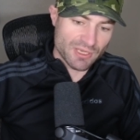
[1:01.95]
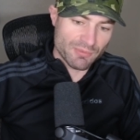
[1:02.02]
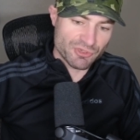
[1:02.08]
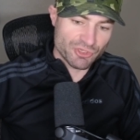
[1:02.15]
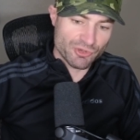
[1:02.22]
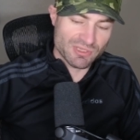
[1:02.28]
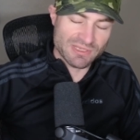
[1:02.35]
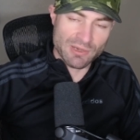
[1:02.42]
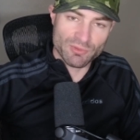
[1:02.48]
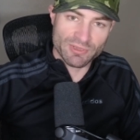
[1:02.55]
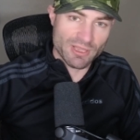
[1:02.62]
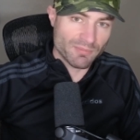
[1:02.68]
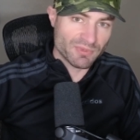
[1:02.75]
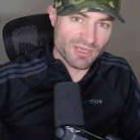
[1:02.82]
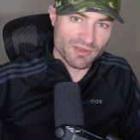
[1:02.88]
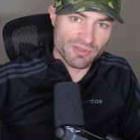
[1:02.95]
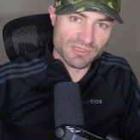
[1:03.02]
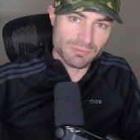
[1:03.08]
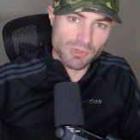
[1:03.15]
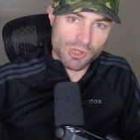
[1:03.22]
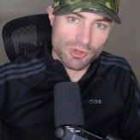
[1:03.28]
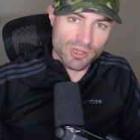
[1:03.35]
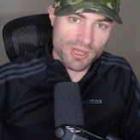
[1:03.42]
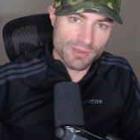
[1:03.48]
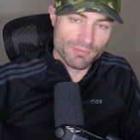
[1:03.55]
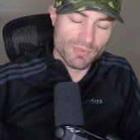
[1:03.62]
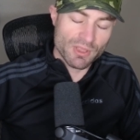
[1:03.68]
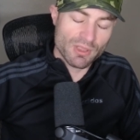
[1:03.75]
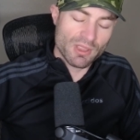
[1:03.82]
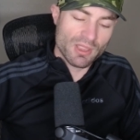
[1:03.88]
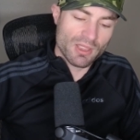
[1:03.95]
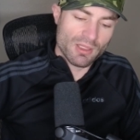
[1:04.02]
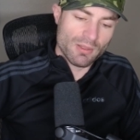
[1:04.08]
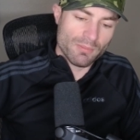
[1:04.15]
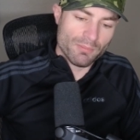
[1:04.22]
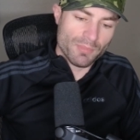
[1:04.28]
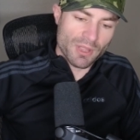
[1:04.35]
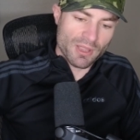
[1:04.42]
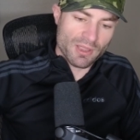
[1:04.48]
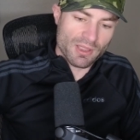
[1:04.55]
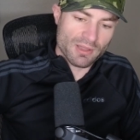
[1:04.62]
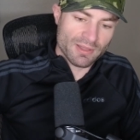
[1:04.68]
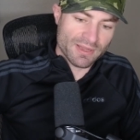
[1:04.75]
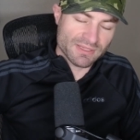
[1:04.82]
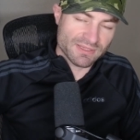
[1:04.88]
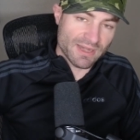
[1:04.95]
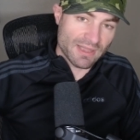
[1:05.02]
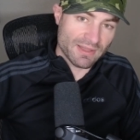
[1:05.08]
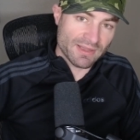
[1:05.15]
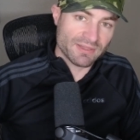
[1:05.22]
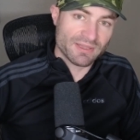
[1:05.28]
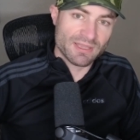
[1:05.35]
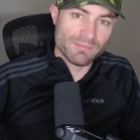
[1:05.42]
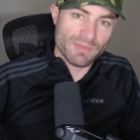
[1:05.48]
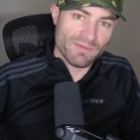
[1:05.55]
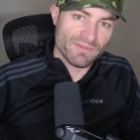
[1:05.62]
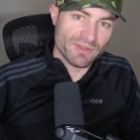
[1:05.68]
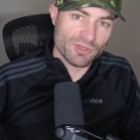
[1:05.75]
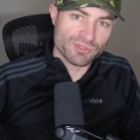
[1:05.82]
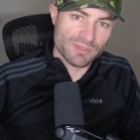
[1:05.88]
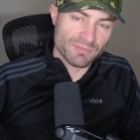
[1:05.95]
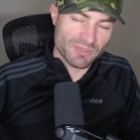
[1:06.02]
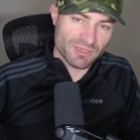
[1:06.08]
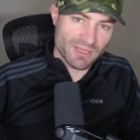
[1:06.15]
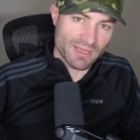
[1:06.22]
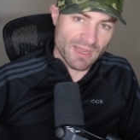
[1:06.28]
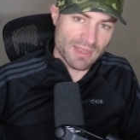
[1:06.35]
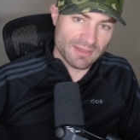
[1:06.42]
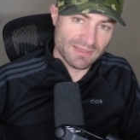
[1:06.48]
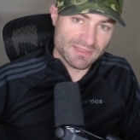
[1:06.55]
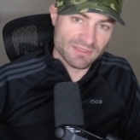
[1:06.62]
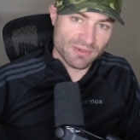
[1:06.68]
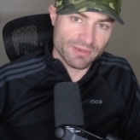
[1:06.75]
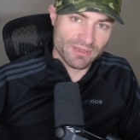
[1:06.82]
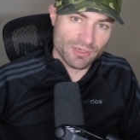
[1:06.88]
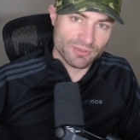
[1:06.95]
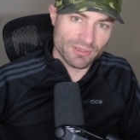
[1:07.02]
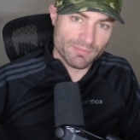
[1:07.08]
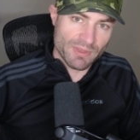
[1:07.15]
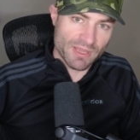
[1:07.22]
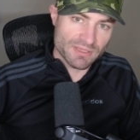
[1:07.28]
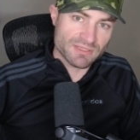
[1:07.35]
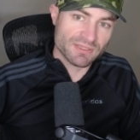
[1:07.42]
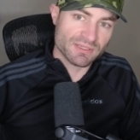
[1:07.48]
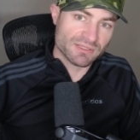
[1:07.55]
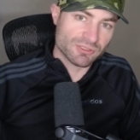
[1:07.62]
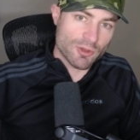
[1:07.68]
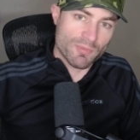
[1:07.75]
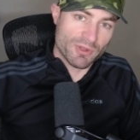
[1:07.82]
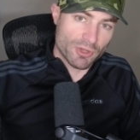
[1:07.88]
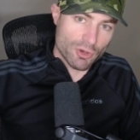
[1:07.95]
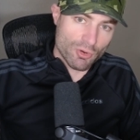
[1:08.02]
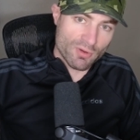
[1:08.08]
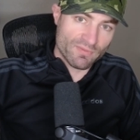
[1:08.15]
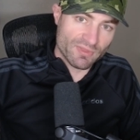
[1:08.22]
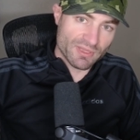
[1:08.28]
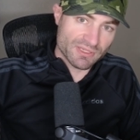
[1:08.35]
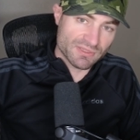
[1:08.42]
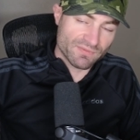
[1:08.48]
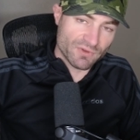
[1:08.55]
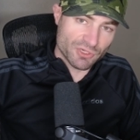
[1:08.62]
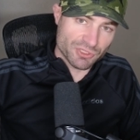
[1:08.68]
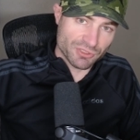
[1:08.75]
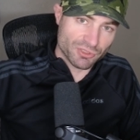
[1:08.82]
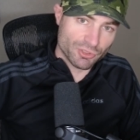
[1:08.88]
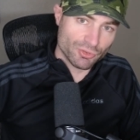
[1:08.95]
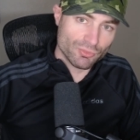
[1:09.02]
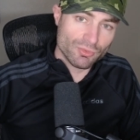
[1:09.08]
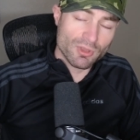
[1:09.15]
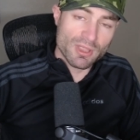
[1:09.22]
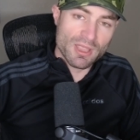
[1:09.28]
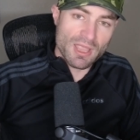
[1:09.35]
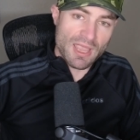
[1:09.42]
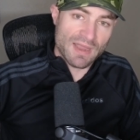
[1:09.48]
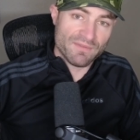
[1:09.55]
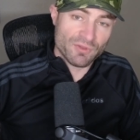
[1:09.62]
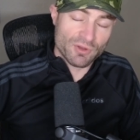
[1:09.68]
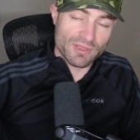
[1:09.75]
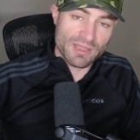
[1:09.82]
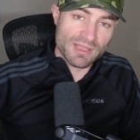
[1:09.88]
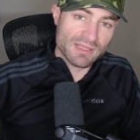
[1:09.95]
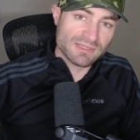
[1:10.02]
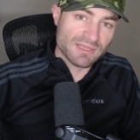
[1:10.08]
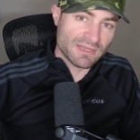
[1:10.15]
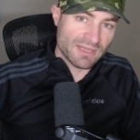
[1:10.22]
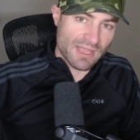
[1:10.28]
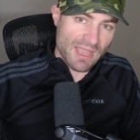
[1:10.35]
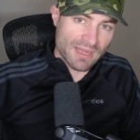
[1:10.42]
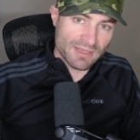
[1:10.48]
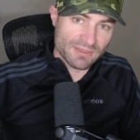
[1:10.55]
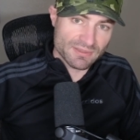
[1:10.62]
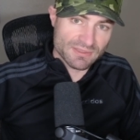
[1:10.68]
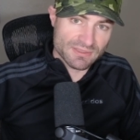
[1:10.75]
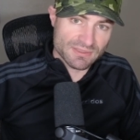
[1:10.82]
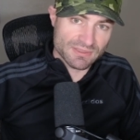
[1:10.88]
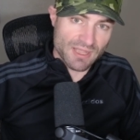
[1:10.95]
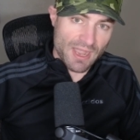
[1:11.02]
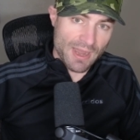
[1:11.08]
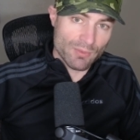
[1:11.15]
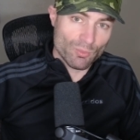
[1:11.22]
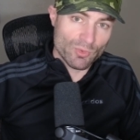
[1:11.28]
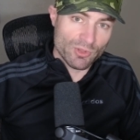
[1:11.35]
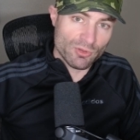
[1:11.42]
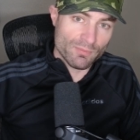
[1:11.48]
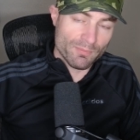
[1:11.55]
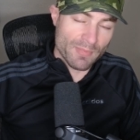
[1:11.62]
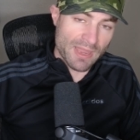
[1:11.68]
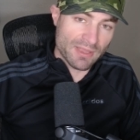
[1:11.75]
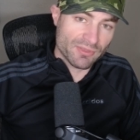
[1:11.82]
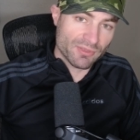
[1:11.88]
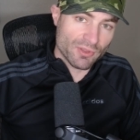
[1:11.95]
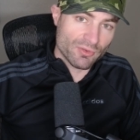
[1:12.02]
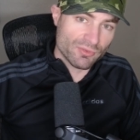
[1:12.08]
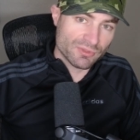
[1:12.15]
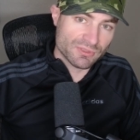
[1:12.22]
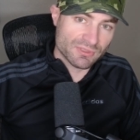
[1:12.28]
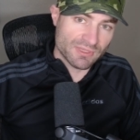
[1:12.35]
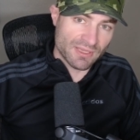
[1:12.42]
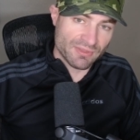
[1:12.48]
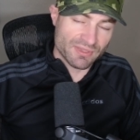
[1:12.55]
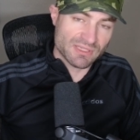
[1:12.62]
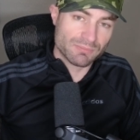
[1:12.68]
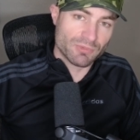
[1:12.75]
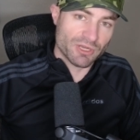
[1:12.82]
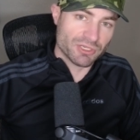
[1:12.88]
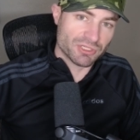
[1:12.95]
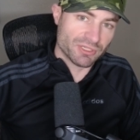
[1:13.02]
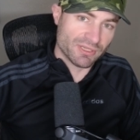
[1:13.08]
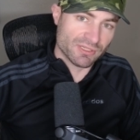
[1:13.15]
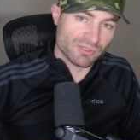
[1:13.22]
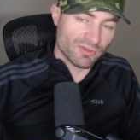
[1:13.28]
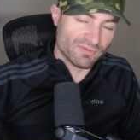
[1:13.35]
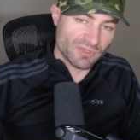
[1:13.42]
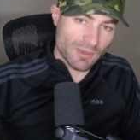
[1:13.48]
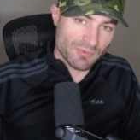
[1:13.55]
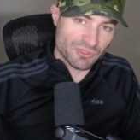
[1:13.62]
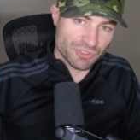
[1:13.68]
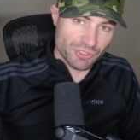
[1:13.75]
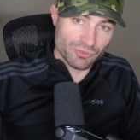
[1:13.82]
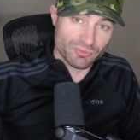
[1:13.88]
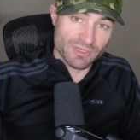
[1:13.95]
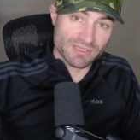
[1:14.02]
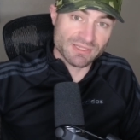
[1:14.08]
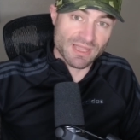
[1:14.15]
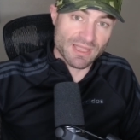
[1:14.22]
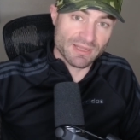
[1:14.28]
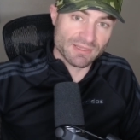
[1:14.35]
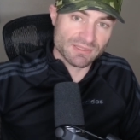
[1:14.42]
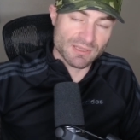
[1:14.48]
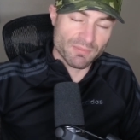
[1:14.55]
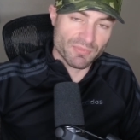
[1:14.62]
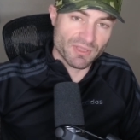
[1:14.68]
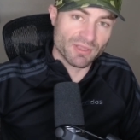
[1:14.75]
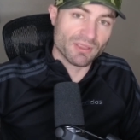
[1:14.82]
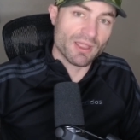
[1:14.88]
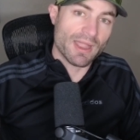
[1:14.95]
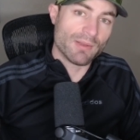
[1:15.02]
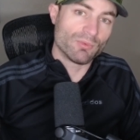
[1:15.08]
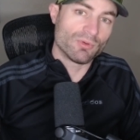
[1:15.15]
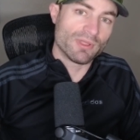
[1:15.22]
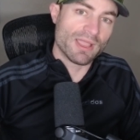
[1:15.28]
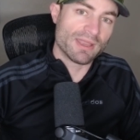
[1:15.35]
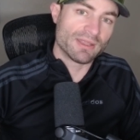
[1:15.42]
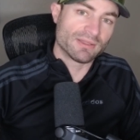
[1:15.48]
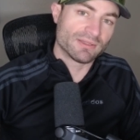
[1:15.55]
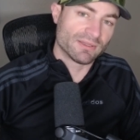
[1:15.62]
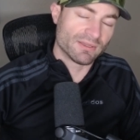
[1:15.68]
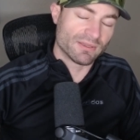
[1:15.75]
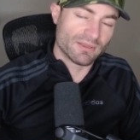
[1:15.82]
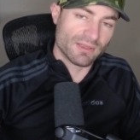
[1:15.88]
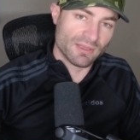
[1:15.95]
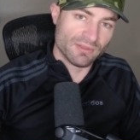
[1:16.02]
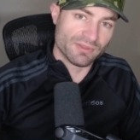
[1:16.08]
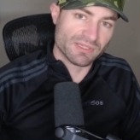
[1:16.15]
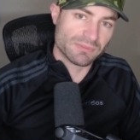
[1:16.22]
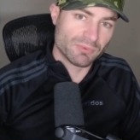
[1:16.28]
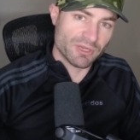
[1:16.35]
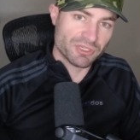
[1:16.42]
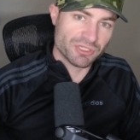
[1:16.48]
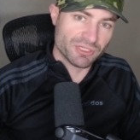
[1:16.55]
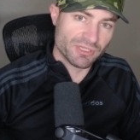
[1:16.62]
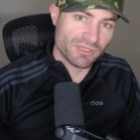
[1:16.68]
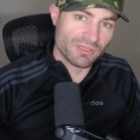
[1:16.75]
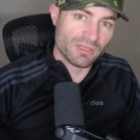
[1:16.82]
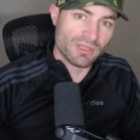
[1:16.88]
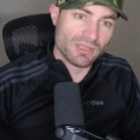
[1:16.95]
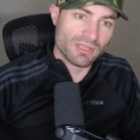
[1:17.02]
WGU has not really updated this program. But like I said, I like to keep my videos up to date, at least on a yearly basis. So I'm going to go over this version 2. And if there is any edits, I will make those in the spreadsheet. So if WGU does edit something, I will edit it in the spreadsheet.